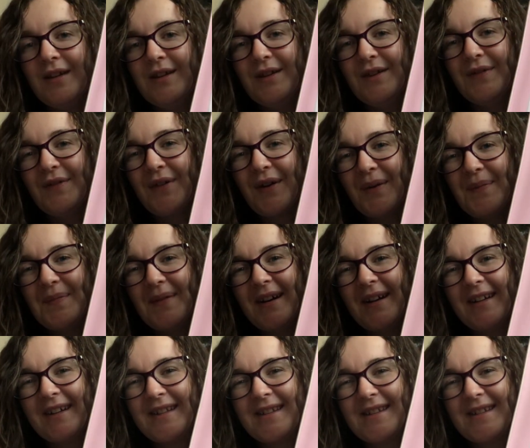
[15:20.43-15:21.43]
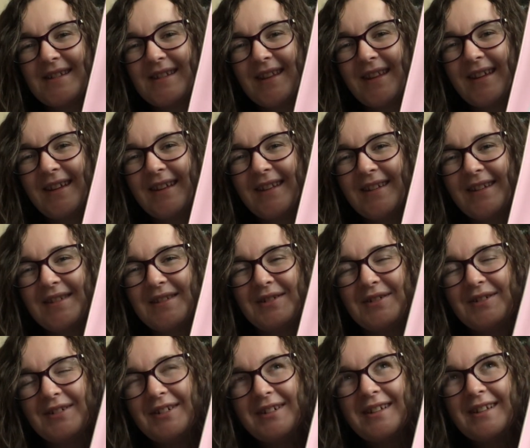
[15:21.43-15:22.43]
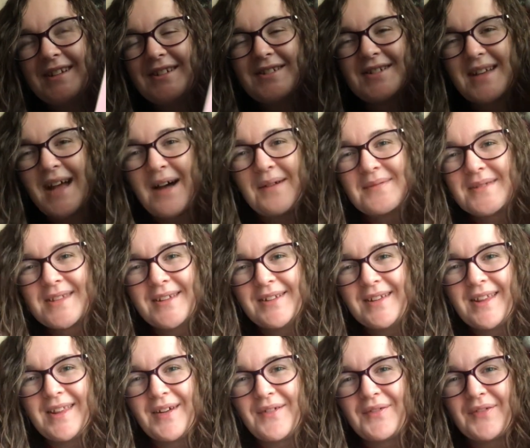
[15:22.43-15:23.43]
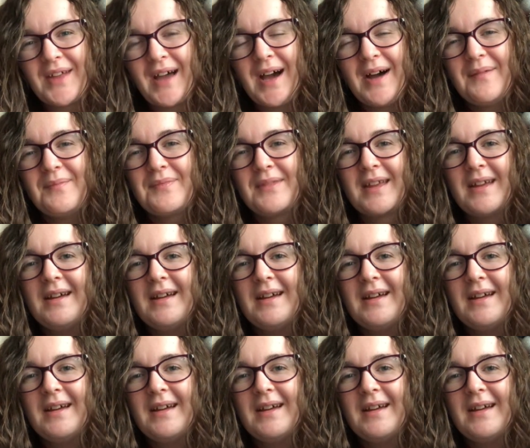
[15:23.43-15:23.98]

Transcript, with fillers: you've got Mike and Sully at the door and I just absolutely love that.